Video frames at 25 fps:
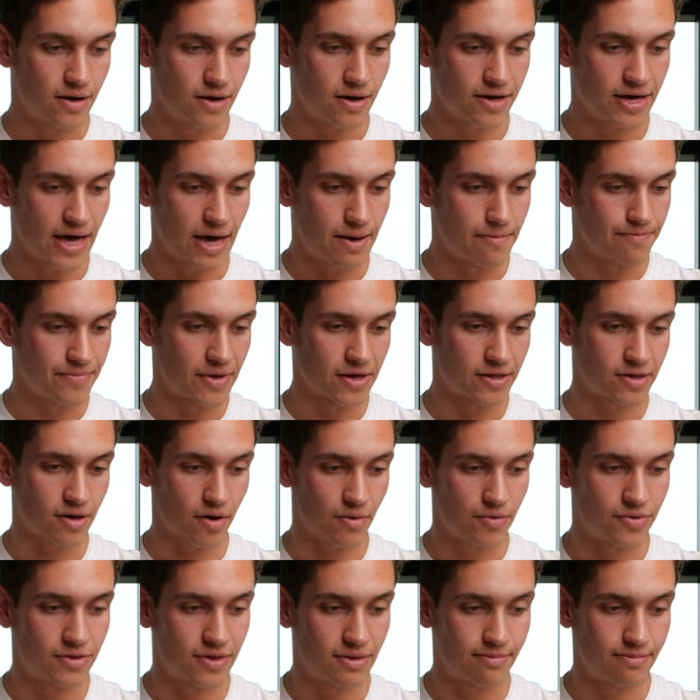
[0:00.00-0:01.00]
Okay, let's
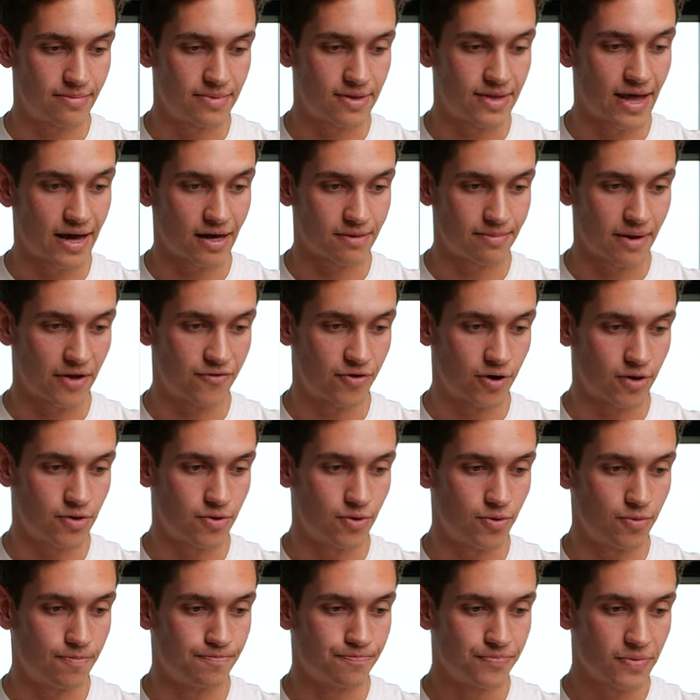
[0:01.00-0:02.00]
go on to the next metric
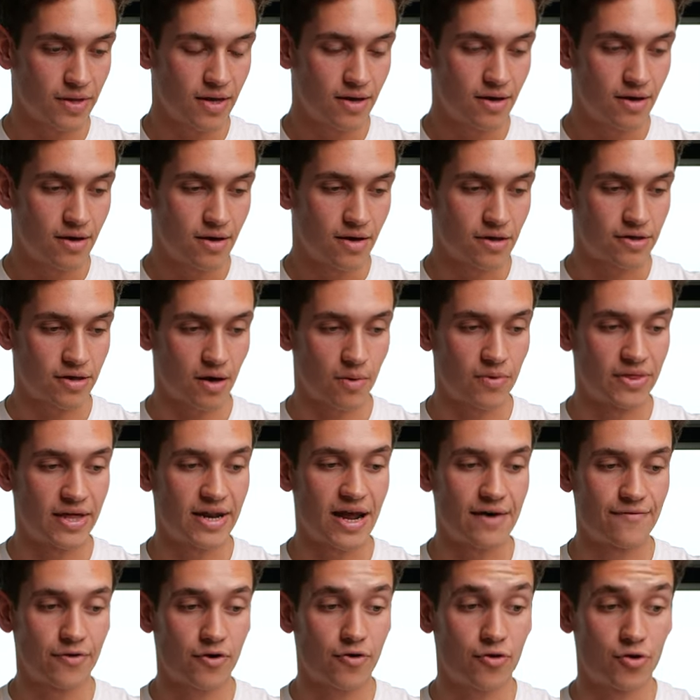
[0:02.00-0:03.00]
tool. So we then
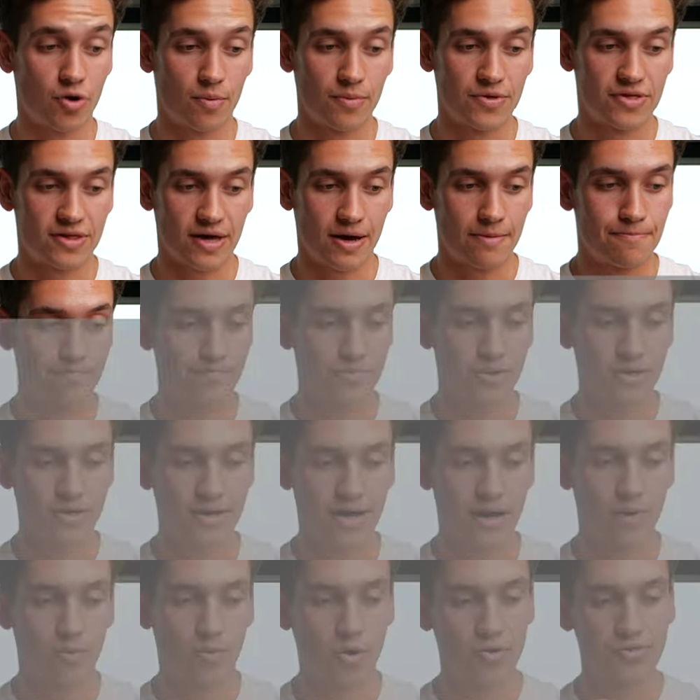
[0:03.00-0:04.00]
have a chronometer.
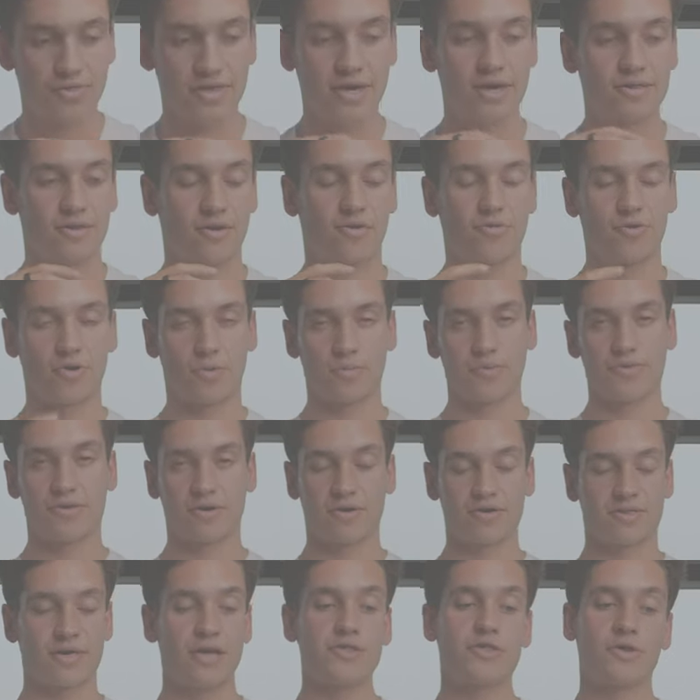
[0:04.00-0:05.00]
Now, what is a
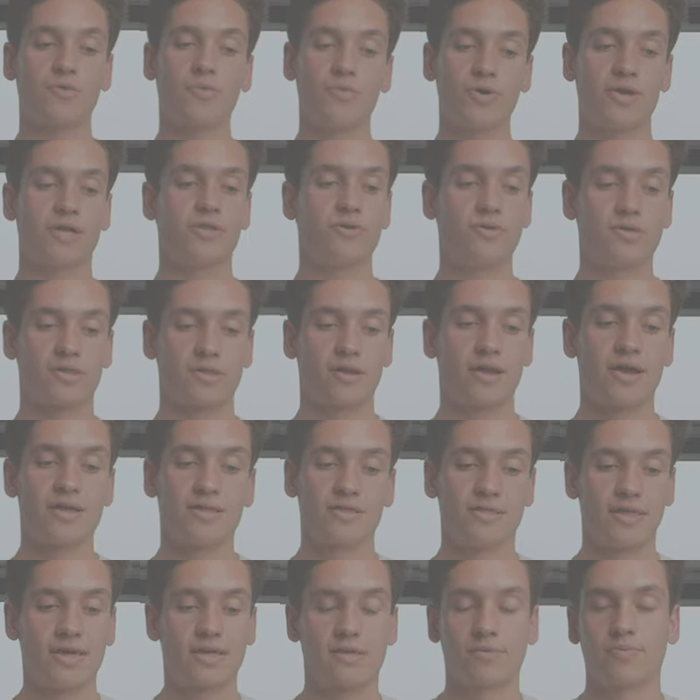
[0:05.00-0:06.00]
chronometer? Essentially, what we can
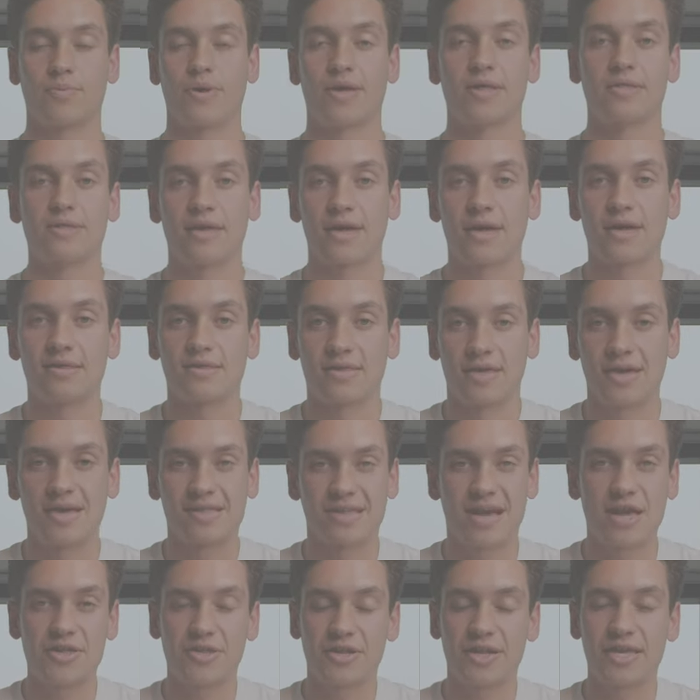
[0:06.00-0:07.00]
utilize this with is
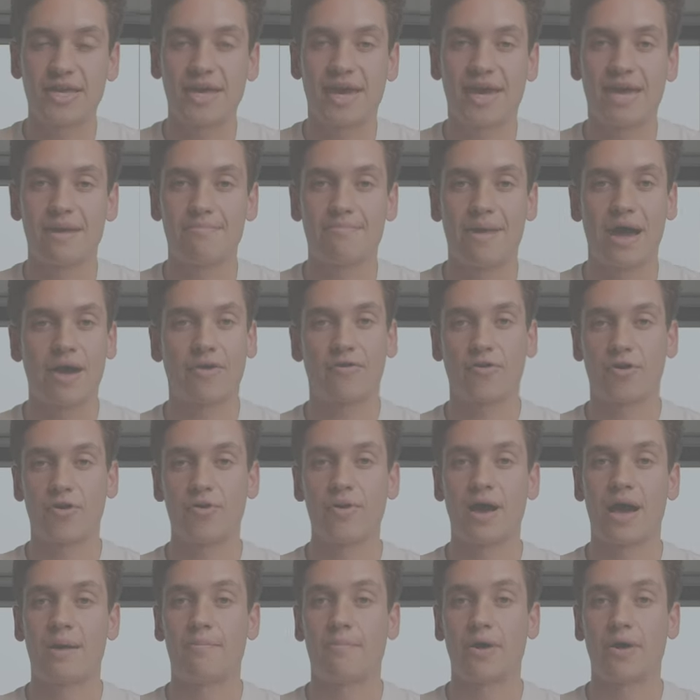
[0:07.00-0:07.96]
it's actually a macro and